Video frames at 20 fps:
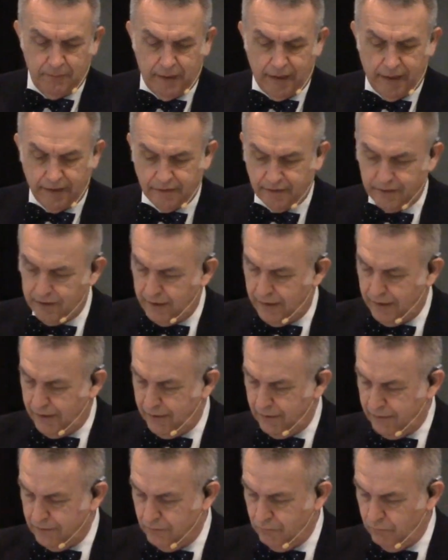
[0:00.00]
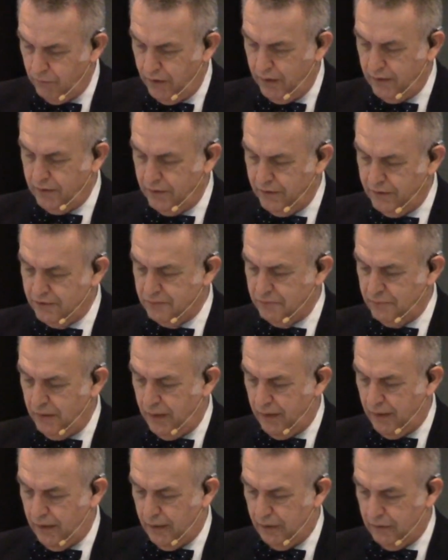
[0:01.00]
mankind. What is
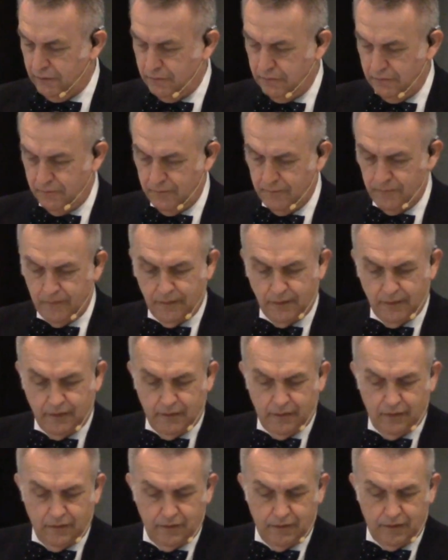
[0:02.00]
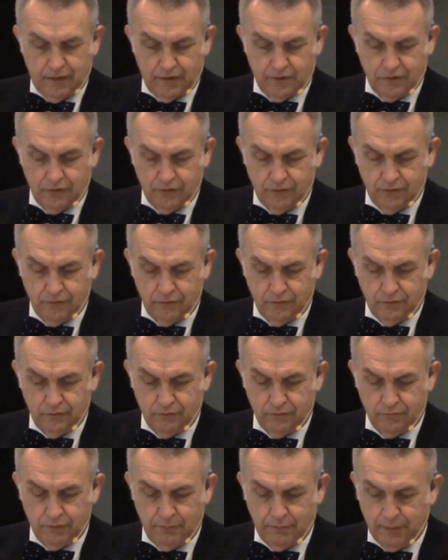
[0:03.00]
man that
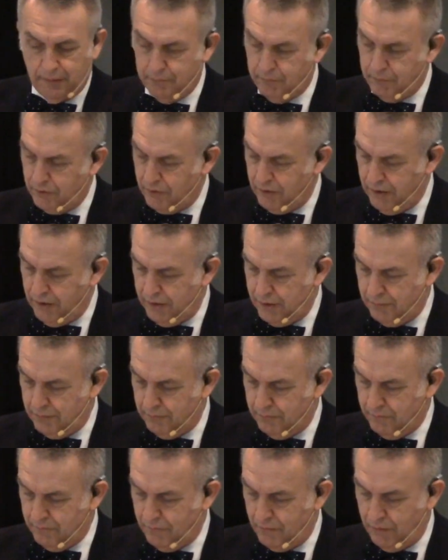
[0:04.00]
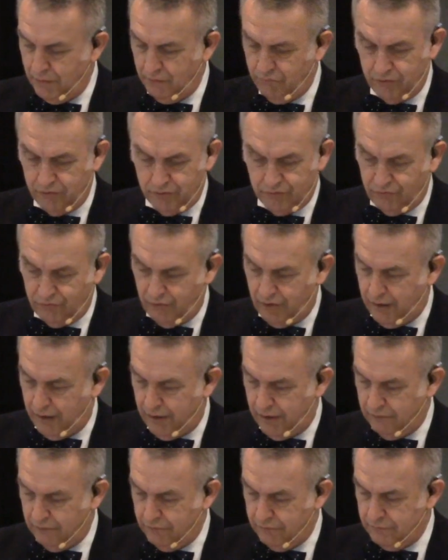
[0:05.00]
you remember him? All right, verse
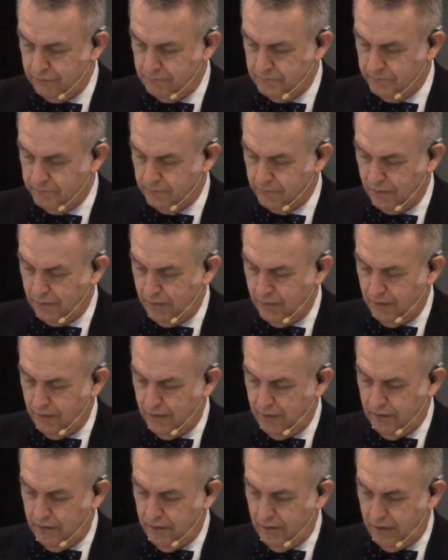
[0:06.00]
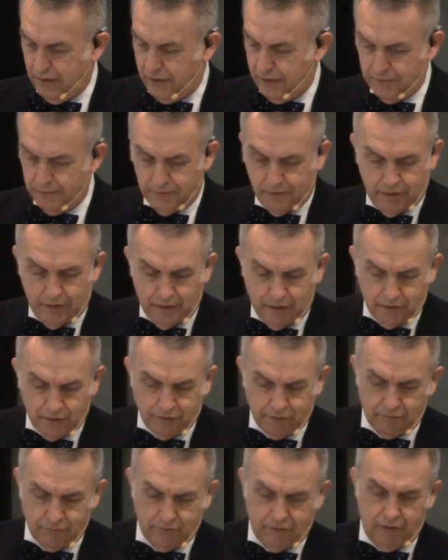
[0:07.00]
5. Now,
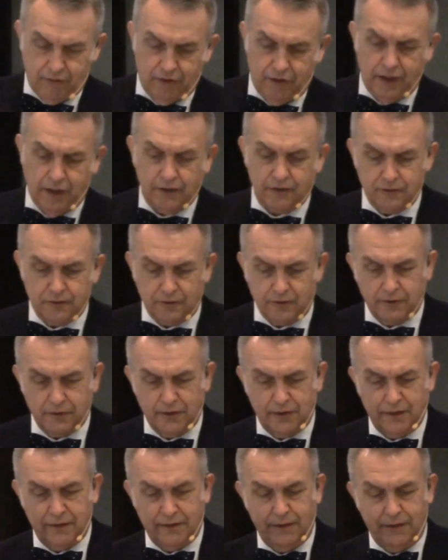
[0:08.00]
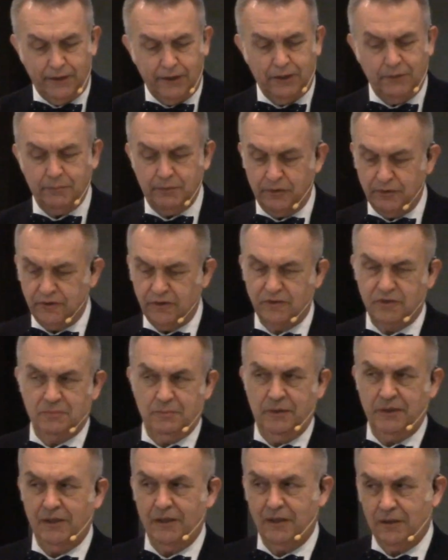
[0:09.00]
our author in Hebrews is
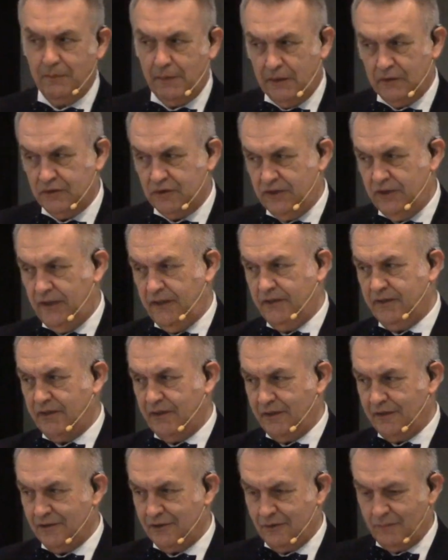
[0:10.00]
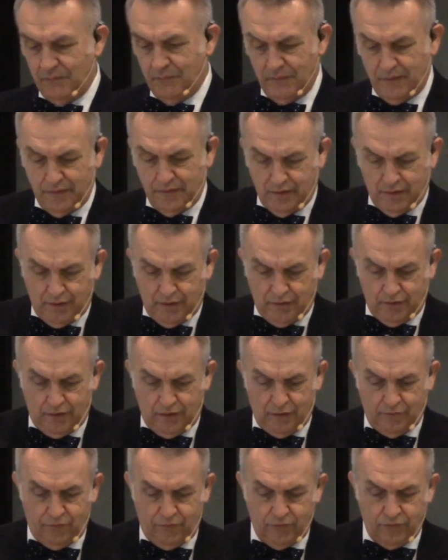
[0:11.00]
speaking about Jesus.
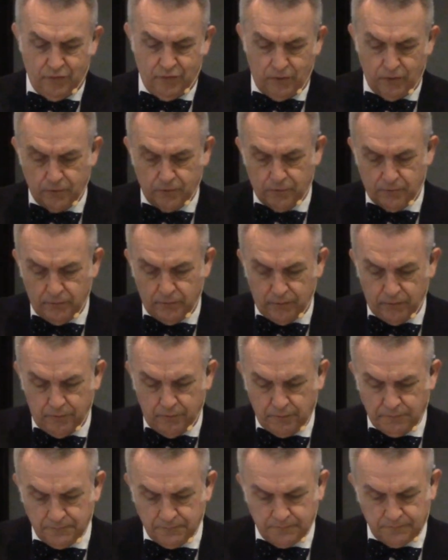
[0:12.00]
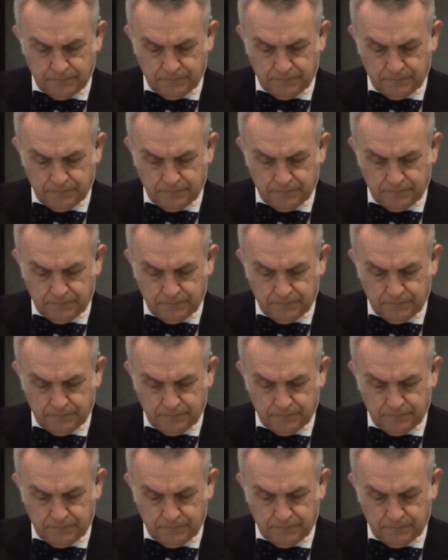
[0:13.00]
If you go through